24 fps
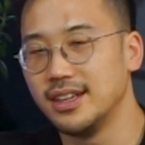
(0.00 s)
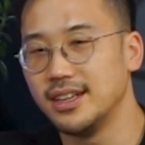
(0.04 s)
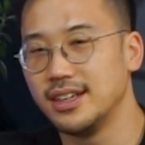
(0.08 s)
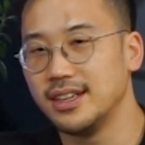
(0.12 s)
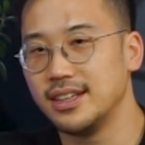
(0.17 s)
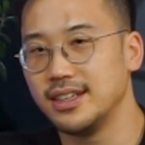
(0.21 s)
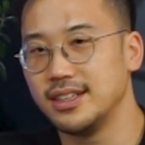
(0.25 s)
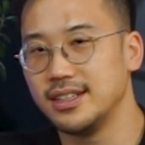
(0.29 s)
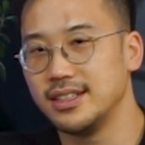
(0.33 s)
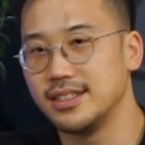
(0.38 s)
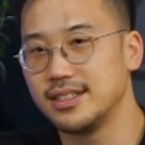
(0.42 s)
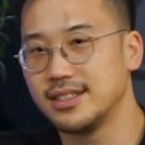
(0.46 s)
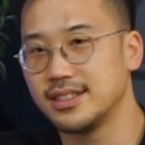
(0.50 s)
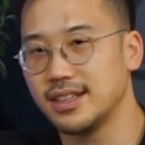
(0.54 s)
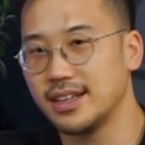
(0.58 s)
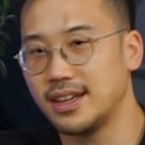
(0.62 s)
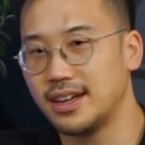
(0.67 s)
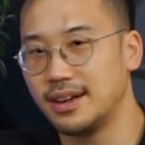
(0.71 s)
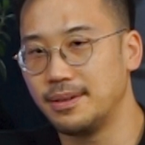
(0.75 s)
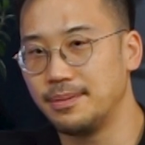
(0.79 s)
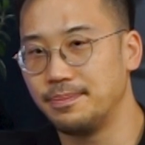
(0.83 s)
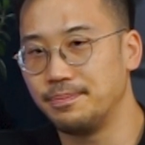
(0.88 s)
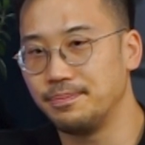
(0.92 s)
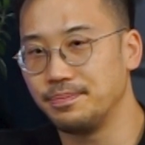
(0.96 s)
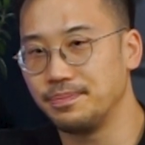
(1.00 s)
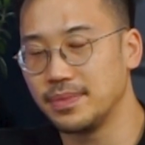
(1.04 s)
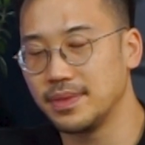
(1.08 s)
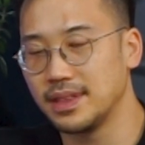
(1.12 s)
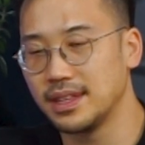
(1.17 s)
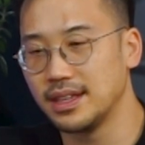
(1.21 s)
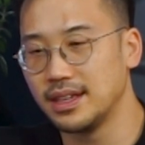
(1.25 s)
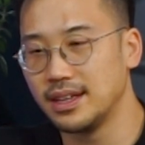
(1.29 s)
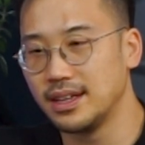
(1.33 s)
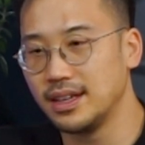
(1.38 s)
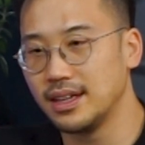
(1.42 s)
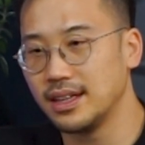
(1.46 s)
is
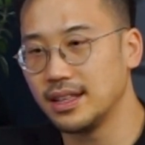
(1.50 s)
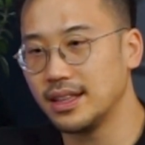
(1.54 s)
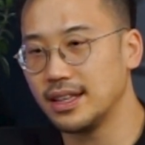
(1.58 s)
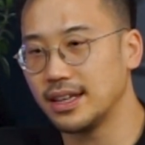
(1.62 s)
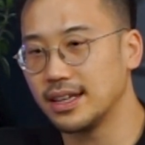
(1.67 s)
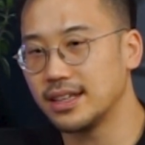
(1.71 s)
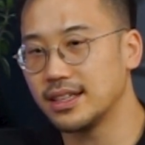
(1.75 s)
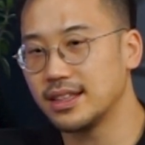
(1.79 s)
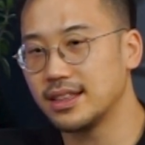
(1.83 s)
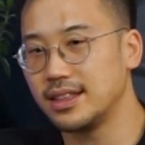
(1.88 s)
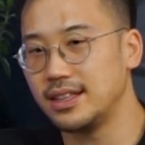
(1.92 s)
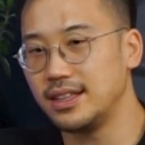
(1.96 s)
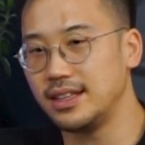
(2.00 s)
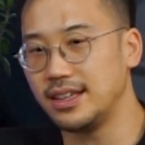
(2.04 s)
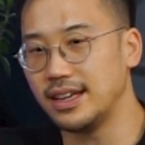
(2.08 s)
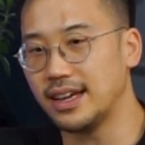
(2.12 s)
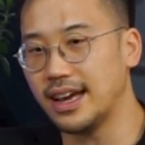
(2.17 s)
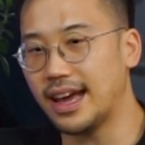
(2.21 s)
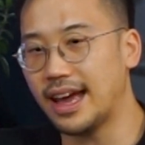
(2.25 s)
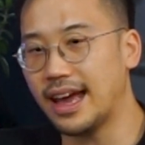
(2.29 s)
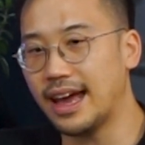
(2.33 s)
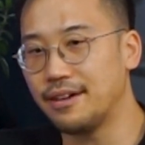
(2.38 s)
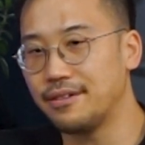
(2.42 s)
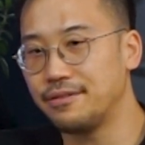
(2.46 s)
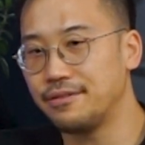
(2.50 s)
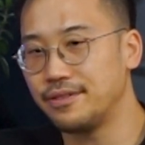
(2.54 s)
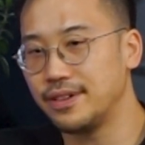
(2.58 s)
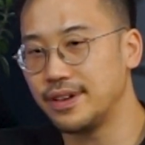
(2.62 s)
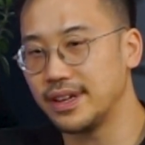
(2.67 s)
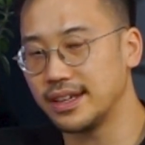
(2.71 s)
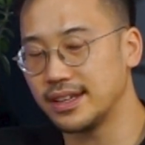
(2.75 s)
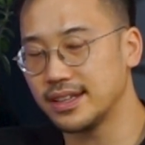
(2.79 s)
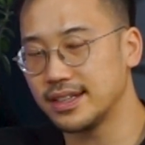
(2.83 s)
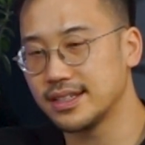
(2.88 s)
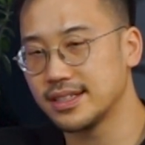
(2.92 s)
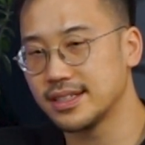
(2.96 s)
the
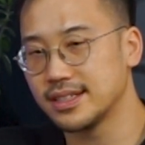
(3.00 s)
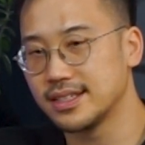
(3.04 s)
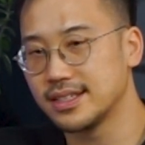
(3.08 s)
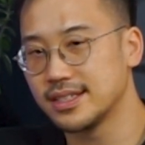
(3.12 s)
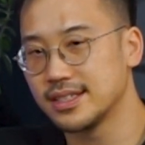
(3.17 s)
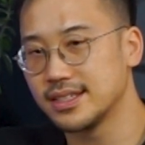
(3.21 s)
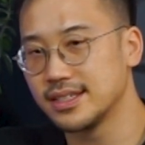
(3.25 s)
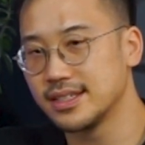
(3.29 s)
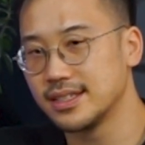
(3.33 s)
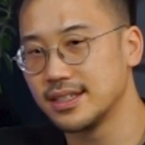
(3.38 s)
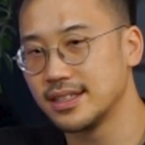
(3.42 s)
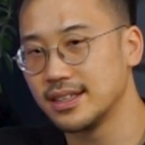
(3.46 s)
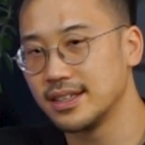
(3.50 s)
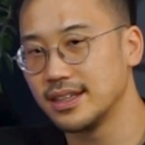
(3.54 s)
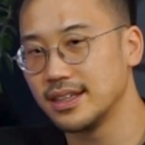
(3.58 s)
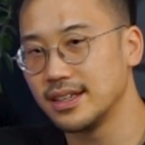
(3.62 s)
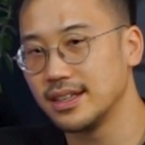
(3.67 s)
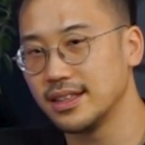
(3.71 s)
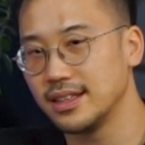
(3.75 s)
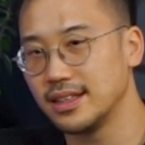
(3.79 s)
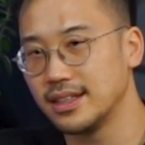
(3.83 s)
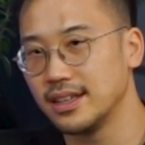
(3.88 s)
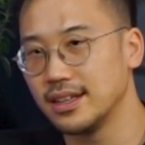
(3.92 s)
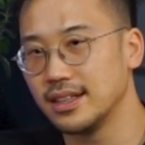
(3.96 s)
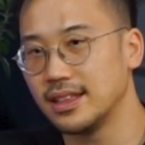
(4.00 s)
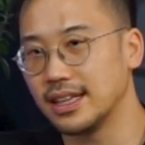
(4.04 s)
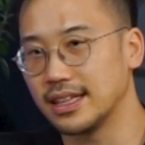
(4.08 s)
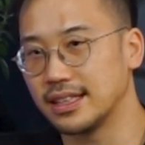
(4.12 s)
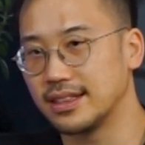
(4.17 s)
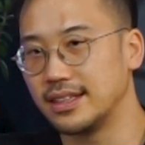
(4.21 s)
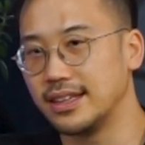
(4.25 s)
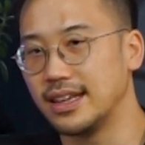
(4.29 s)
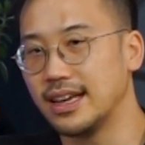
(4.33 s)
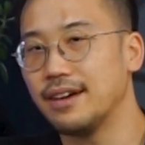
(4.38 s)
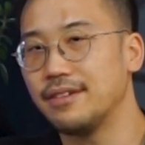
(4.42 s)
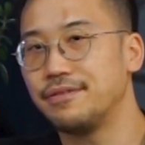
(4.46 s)
ethics,
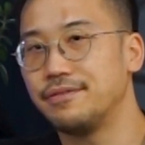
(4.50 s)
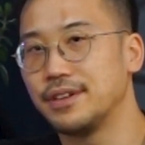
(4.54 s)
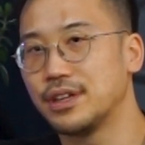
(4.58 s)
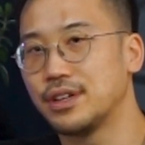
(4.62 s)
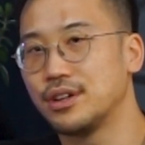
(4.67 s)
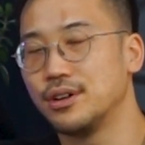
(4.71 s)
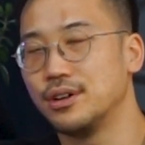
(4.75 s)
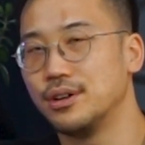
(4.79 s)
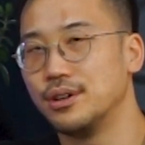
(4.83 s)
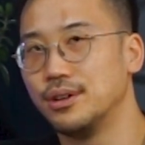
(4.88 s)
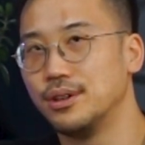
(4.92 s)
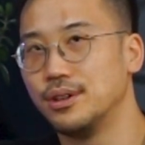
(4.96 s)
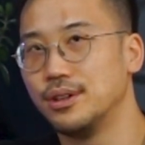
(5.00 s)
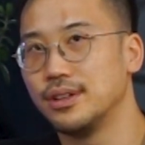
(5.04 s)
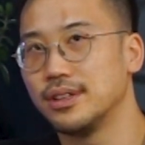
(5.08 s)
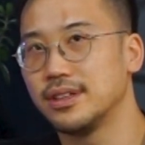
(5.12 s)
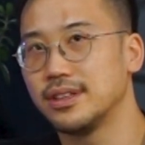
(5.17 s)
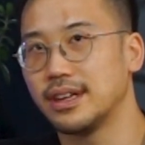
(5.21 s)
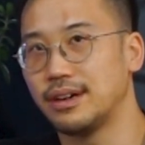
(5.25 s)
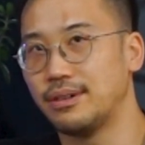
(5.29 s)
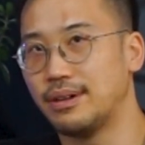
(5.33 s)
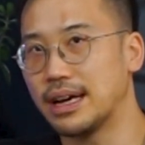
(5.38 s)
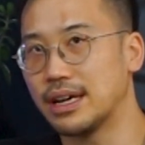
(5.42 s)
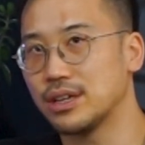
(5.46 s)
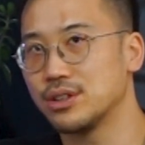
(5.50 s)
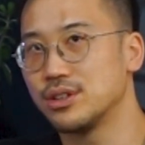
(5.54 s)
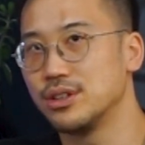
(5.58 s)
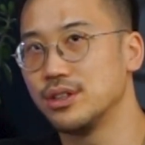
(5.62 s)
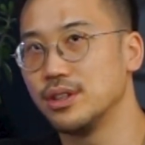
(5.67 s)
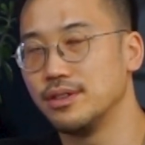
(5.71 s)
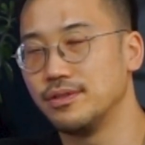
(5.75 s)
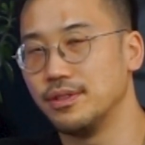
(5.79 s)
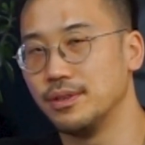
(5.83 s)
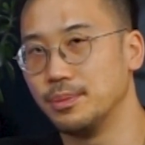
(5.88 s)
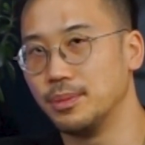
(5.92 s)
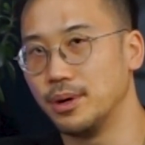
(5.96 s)
the ethical direction
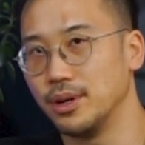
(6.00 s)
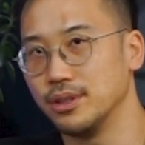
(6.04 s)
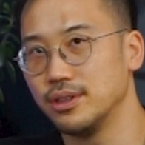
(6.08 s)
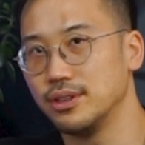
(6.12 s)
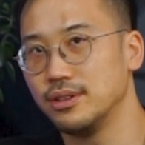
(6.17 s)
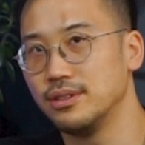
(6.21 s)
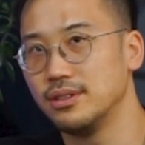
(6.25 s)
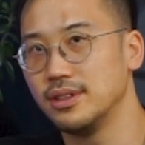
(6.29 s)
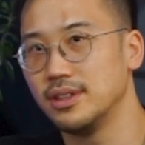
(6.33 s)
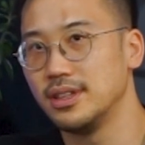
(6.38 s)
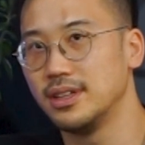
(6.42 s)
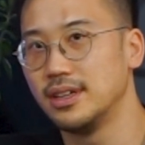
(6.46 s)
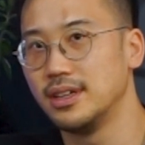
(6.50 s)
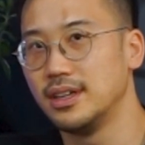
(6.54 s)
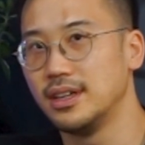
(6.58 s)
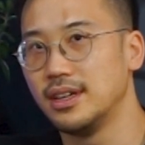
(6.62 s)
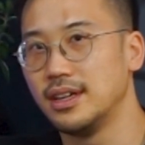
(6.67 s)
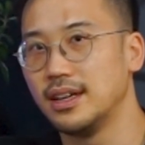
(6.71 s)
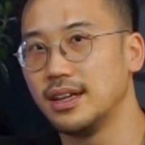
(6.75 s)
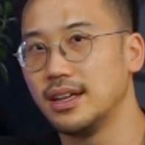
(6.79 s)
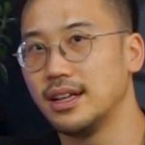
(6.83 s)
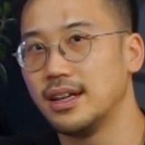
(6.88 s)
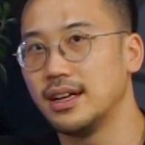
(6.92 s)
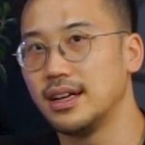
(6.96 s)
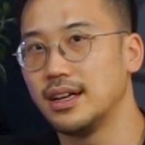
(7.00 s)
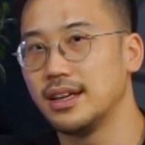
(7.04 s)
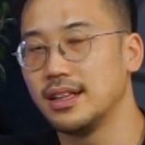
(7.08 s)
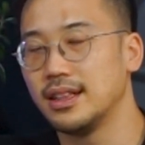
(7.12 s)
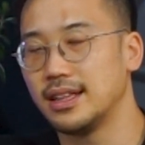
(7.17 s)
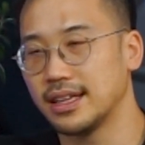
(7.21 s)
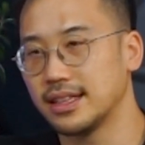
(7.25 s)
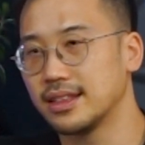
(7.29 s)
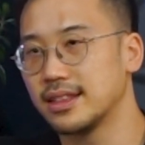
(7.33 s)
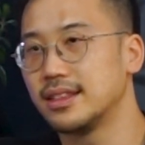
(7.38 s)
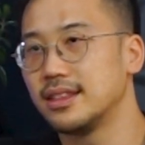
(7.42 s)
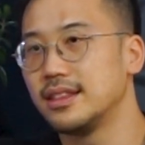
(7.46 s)
of a model.
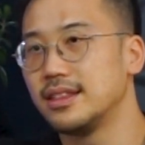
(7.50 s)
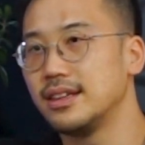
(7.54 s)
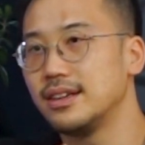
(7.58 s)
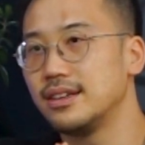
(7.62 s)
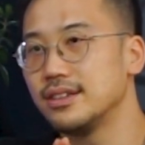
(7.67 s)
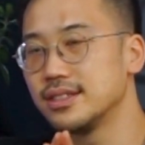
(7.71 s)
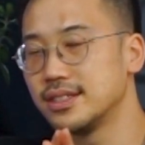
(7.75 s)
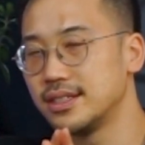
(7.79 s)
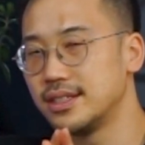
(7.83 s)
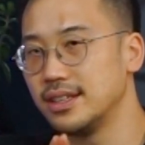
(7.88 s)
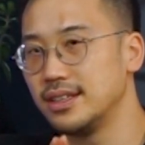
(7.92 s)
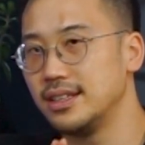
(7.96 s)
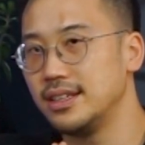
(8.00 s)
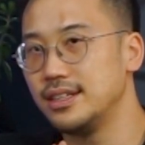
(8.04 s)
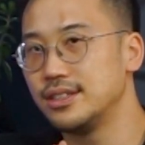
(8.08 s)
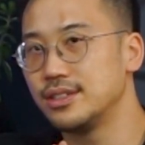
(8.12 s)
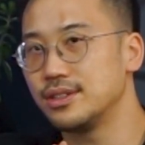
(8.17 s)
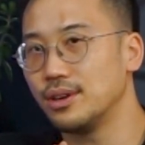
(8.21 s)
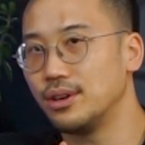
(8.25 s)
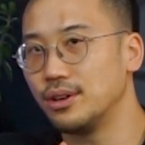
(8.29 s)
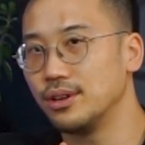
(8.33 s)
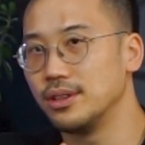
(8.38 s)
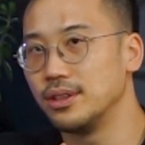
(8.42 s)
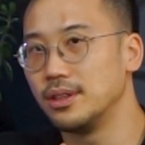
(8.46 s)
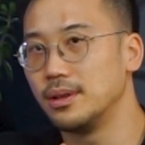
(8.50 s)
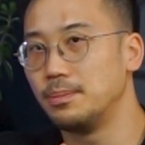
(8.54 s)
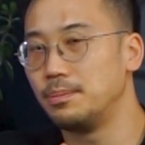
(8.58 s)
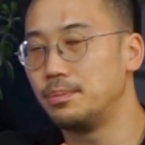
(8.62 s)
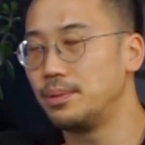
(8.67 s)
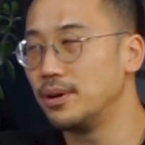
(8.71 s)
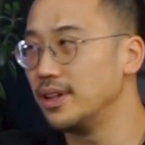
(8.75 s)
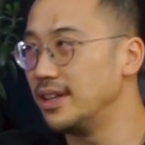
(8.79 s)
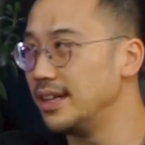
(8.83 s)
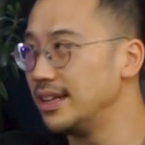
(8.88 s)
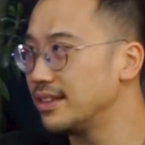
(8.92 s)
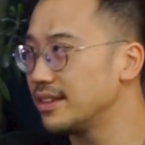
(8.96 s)
Like there are studies on the
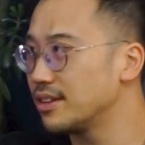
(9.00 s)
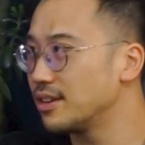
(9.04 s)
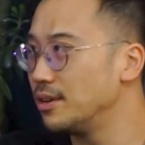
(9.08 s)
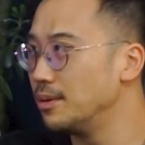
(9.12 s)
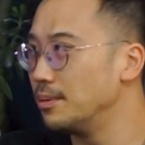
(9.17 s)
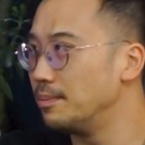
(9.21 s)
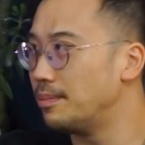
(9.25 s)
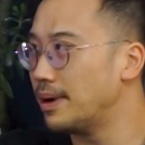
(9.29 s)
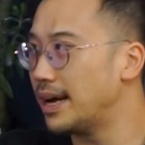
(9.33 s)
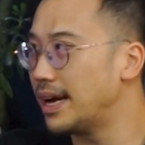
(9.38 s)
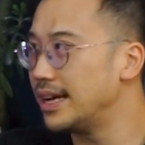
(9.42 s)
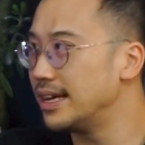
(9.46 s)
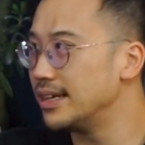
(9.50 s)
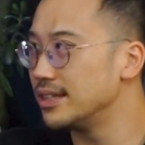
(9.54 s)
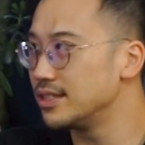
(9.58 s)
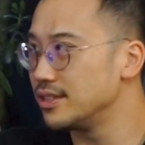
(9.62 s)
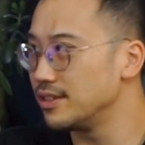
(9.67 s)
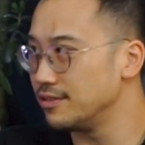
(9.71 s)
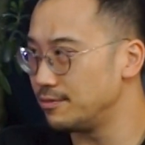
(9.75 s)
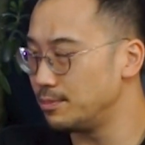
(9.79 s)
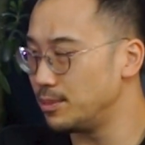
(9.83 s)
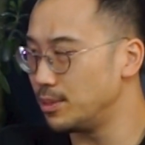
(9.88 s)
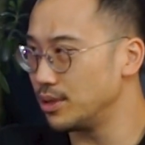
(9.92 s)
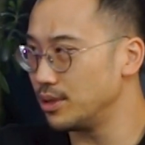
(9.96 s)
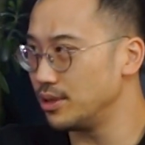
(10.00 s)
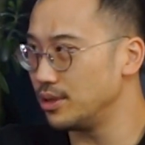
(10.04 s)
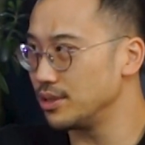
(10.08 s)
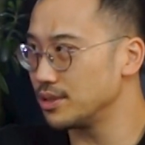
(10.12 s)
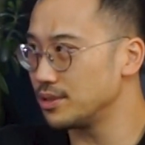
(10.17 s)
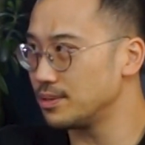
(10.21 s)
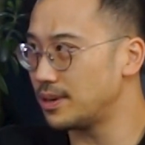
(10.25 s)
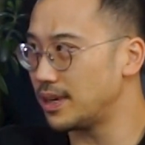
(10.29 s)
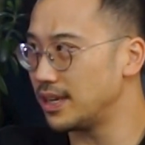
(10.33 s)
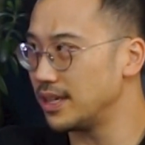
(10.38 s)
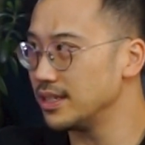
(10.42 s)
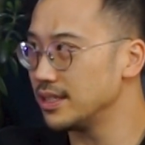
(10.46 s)
political bias of models,
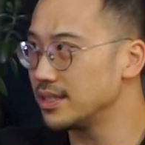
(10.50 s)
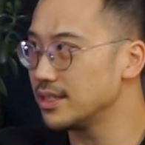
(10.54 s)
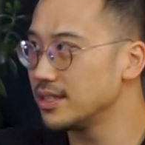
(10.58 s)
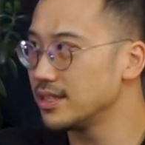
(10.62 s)
right?